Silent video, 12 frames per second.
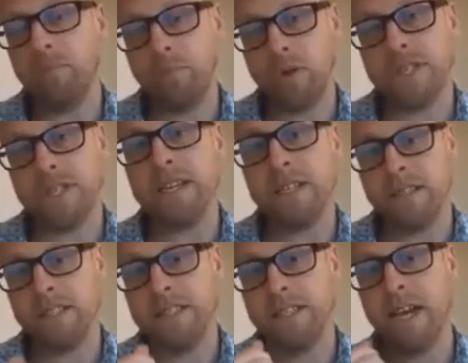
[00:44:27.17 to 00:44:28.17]

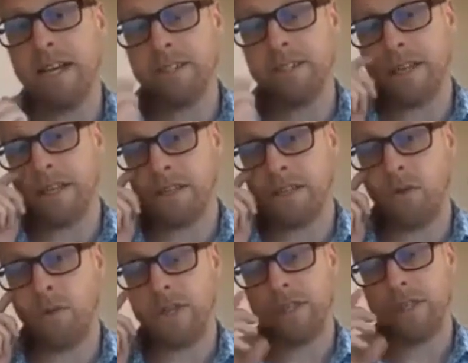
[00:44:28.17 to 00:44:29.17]
presented, this data set, as
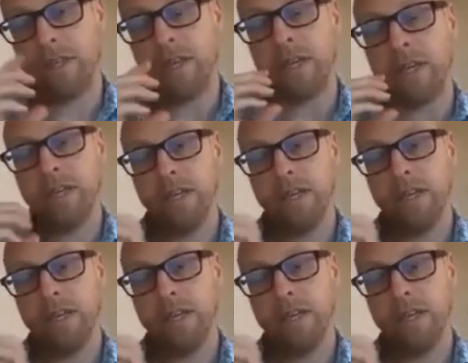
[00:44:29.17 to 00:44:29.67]
though we see